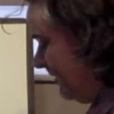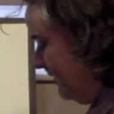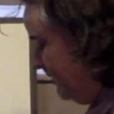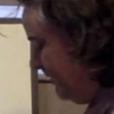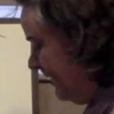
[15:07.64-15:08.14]

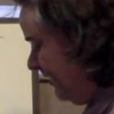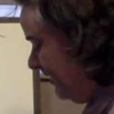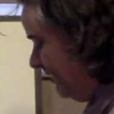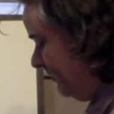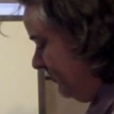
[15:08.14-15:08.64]
Oh, thank
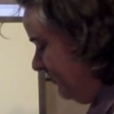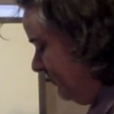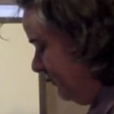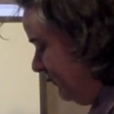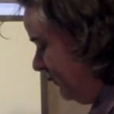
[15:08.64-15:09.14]
you.
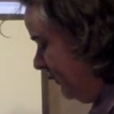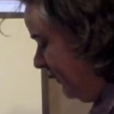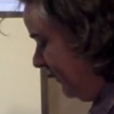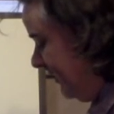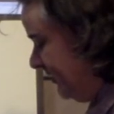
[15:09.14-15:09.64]

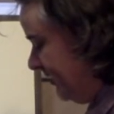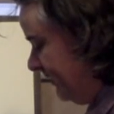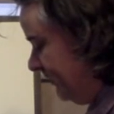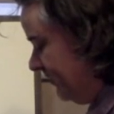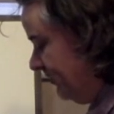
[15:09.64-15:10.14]
Yeah, I dropped
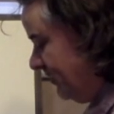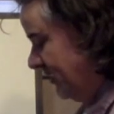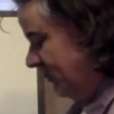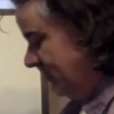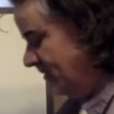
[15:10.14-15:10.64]
2.
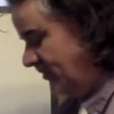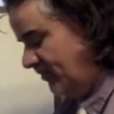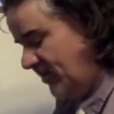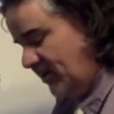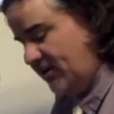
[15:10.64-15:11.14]
Oops,
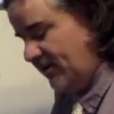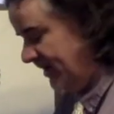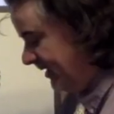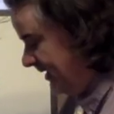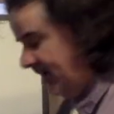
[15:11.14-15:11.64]
marker and a
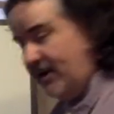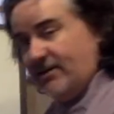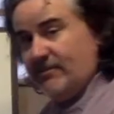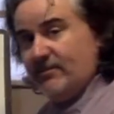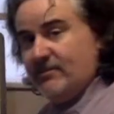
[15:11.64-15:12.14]
cap.
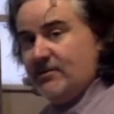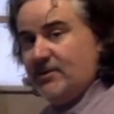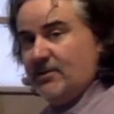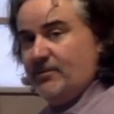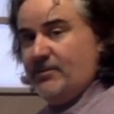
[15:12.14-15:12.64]
You're
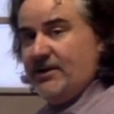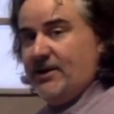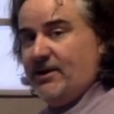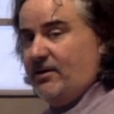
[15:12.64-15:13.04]
a big help.